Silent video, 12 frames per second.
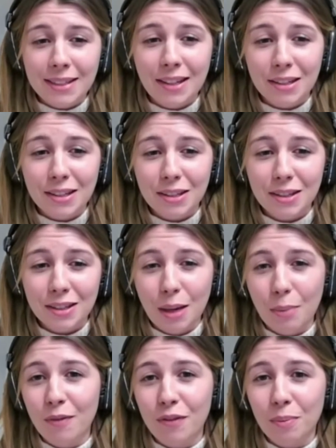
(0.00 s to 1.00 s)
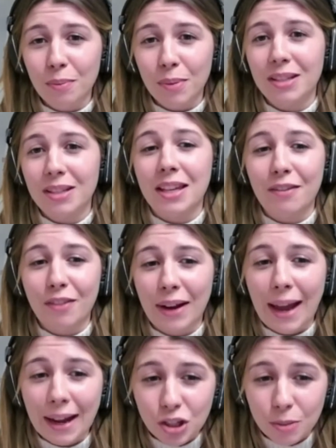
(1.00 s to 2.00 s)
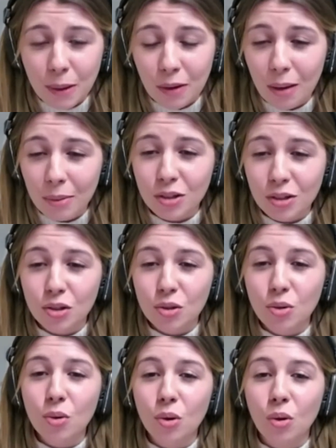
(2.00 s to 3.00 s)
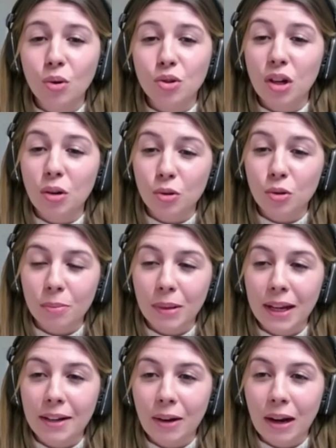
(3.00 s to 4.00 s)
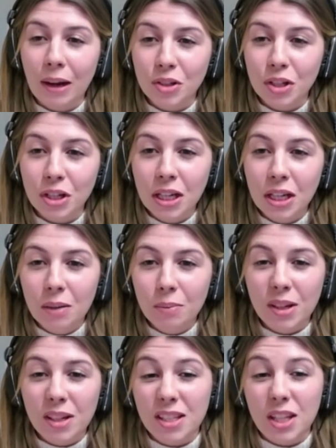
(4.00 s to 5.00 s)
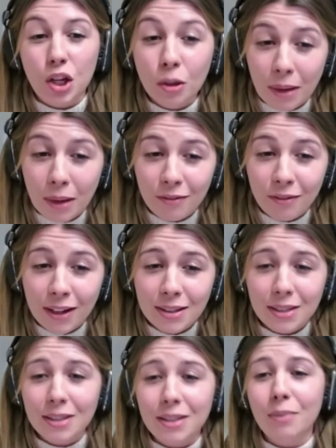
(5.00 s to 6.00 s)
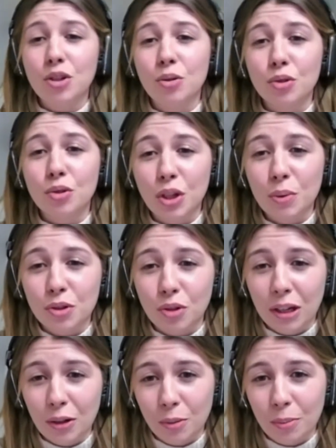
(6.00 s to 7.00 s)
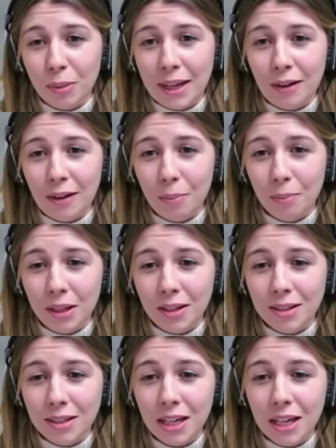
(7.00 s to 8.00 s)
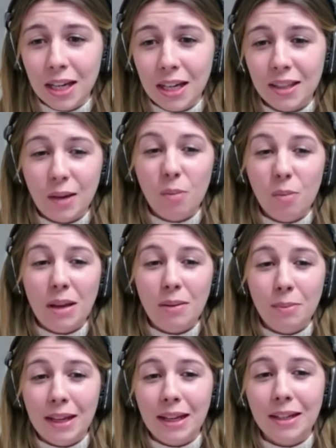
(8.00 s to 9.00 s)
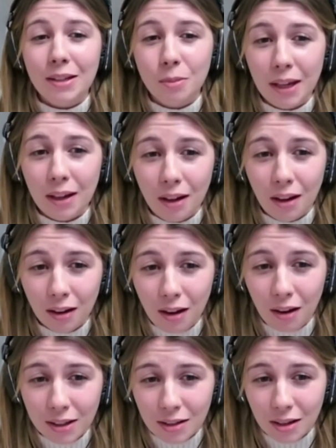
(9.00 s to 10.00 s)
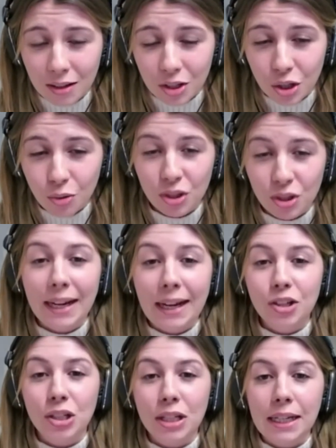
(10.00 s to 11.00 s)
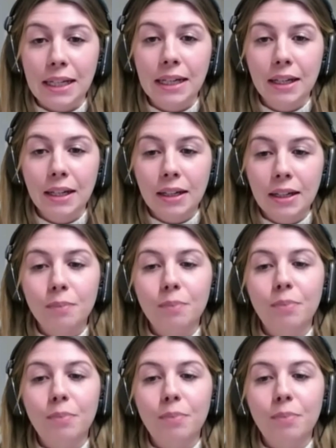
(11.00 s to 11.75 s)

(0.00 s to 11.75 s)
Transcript: in the sense, some of them because they're very anxious about coming to school or struggled on the playground because they couldn't make friends, and some children who were struggling on the playground because they were maybe being a little bit unkind to other children. And actually,